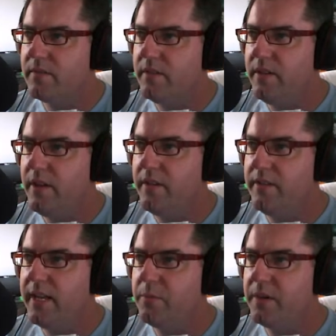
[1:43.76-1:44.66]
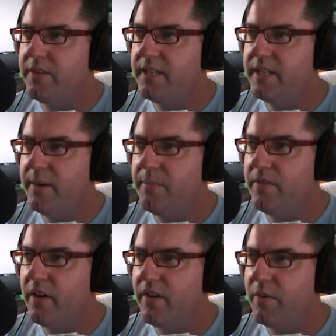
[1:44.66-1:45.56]
No, the other one didn't come with
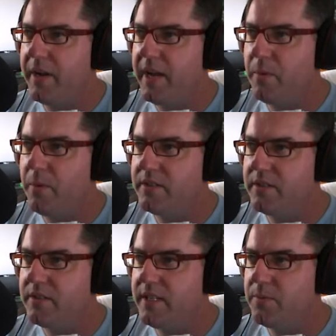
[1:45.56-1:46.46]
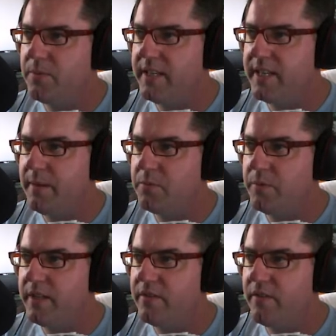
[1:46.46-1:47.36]
5 repair points. This one comes
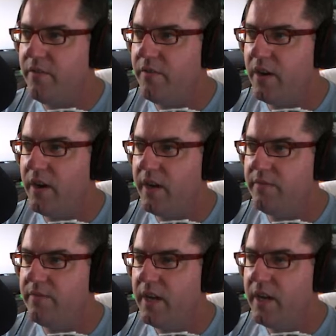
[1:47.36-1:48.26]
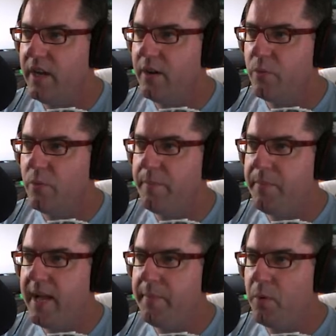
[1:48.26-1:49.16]
with 5
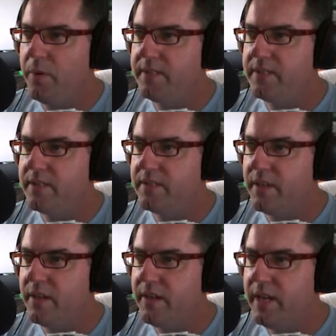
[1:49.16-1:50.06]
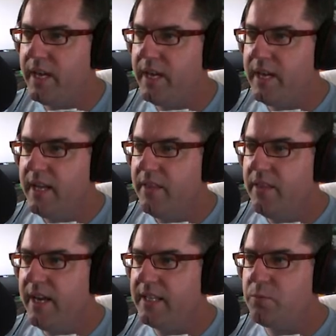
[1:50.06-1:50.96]
repair points. So
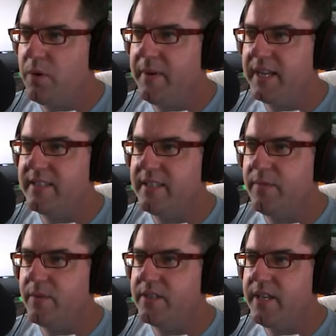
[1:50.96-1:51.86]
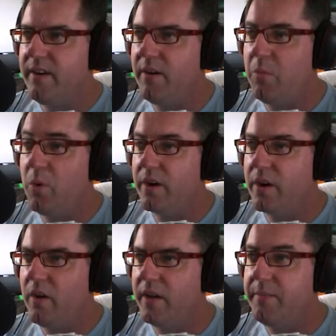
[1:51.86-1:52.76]
that's what makes the difference. Now I'm more
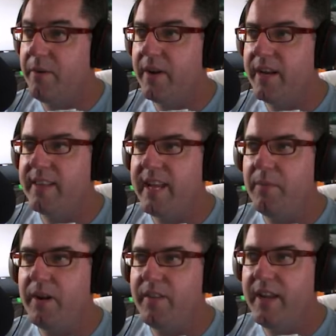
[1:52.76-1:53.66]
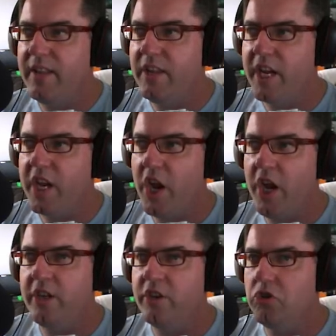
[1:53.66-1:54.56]
inclined to be running that one there, the
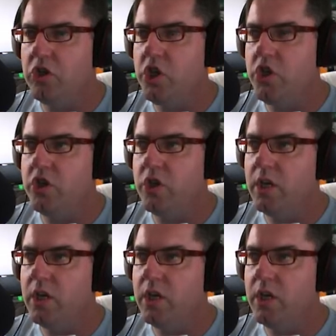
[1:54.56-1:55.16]
Kangaroo.